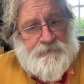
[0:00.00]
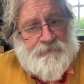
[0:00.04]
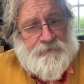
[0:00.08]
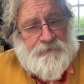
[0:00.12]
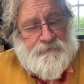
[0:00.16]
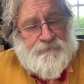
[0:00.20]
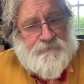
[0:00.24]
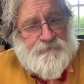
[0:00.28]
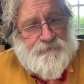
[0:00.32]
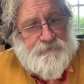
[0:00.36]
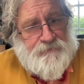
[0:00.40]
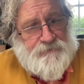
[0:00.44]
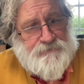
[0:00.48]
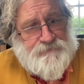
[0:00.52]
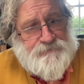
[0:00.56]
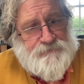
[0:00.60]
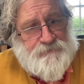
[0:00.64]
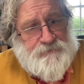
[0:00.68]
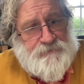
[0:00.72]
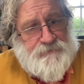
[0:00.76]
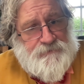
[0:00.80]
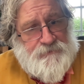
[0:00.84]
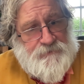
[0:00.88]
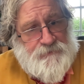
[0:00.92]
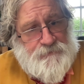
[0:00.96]
in
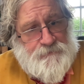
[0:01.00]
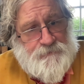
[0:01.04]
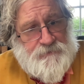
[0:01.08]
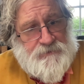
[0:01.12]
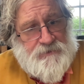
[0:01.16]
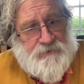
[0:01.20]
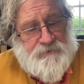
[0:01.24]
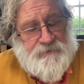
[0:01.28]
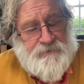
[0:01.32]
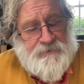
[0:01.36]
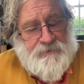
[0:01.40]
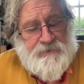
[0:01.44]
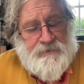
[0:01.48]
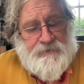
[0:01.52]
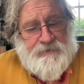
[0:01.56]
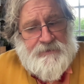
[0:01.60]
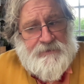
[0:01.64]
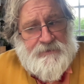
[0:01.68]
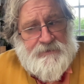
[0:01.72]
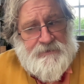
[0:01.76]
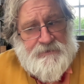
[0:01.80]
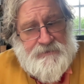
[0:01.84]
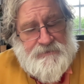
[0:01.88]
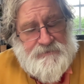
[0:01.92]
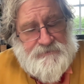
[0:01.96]
theatre in the UK.
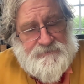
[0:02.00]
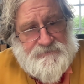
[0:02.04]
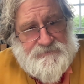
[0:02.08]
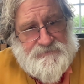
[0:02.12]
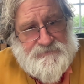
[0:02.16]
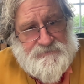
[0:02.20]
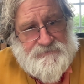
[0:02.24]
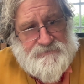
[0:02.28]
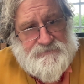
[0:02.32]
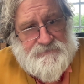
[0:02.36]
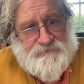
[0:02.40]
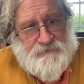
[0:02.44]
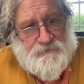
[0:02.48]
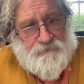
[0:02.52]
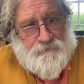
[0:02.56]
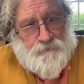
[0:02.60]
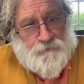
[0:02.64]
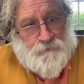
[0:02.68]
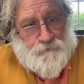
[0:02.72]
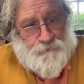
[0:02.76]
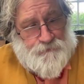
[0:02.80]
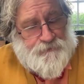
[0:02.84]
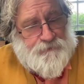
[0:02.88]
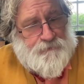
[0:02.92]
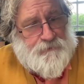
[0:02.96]

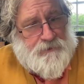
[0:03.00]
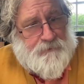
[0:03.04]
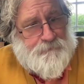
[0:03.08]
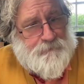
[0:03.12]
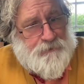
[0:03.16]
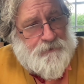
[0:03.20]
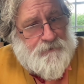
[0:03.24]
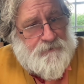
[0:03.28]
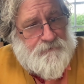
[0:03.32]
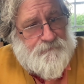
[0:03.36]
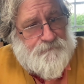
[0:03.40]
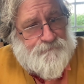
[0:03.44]
Although I'm a great